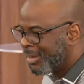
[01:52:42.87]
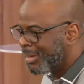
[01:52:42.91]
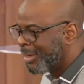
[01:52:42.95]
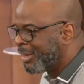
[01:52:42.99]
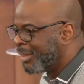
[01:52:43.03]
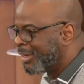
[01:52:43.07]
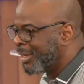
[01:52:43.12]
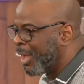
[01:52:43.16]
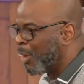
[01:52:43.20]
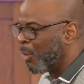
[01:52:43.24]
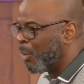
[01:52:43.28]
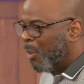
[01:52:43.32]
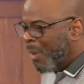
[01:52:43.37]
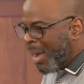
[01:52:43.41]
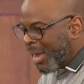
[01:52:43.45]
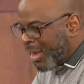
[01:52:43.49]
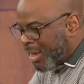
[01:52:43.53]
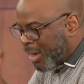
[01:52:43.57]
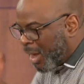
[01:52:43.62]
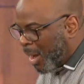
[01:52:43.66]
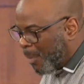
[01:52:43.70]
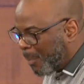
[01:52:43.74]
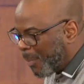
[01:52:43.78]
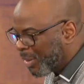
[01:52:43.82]
They wake
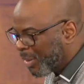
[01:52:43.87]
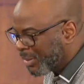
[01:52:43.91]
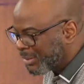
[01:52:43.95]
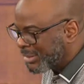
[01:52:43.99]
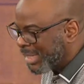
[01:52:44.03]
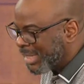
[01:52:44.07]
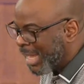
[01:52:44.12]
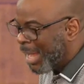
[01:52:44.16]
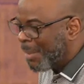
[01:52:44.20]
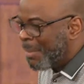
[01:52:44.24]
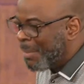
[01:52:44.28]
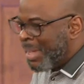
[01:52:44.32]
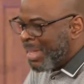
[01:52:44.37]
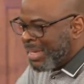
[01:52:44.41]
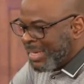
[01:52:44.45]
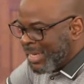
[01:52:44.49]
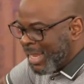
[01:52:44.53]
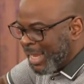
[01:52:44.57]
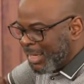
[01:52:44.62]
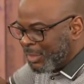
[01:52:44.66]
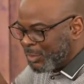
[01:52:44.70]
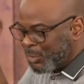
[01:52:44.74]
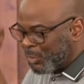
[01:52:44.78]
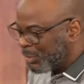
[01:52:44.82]
up on time, they
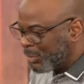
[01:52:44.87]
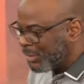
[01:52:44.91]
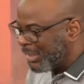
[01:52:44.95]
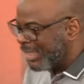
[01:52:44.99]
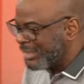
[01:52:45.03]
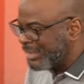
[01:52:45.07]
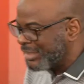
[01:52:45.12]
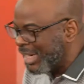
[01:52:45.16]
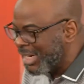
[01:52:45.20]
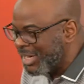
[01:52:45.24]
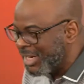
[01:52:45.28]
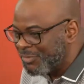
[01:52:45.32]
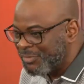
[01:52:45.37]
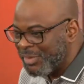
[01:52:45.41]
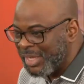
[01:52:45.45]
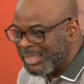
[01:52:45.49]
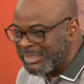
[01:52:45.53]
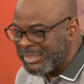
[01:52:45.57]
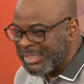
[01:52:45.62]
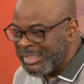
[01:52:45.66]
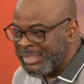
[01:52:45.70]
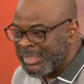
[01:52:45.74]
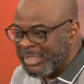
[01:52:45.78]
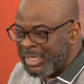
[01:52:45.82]
do their
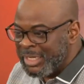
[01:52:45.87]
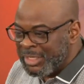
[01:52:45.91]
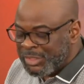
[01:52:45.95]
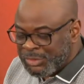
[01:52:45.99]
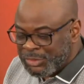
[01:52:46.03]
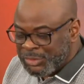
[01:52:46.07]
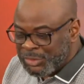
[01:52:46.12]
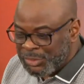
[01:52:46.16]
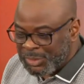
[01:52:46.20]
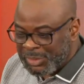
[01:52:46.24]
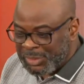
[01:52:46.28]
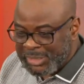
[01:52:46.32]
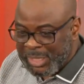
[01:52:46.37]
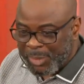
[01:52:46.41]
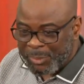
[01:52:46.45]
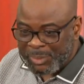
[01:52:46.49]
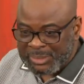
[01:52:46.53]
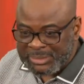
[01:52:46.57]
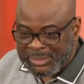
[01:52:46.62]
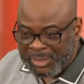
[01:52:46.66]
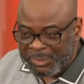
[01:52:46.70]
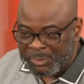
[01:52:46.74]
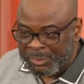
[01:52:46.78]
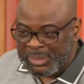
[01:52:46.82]
sacrifices. Do you know there was
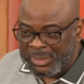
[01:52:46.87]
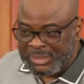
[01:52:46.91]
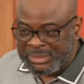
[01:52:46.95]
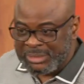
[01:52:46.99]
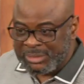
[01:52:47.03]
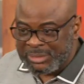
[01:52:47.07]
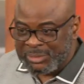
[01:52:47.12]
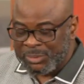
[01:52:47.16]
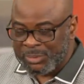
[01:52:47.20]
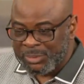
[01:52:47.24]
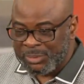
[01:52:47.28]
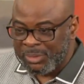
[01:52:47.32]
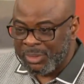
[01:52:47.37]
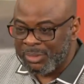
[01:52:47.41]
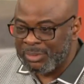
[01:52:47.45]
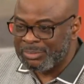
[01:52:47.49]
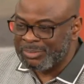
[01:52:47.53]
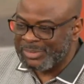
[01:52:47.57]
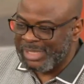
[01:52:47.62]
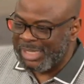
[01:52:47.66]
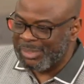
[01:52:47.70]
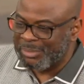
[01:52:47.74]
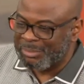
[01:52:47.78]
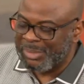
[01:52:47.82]
a witch?
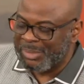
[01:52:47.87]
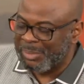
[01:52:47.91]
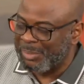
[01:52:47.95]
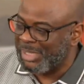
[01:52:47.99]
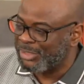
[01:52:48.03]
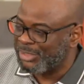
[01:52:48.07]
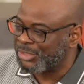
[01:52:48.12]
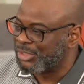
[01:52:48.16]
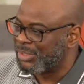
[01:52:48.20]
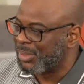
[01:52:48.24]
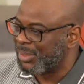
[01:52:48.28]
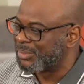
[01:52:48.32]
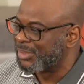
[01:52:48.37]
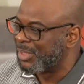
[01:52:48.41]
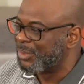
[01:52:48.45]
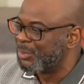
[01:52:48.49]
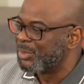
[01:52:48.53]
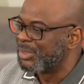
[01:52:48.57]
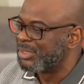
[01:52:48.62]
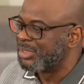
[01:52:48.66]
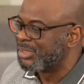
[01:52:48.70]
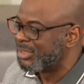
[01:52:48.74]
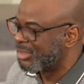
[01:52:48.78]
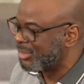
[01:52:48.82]
Maybe I should stop saying
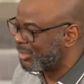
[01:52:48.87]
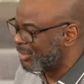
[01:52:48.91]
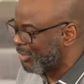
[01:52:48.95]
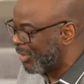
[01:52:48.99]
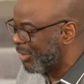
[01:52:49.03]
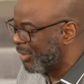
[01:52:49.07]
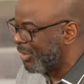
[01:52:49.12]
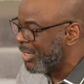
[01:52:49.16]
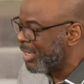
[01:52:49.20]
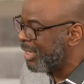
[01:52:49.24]
witches. Sorry.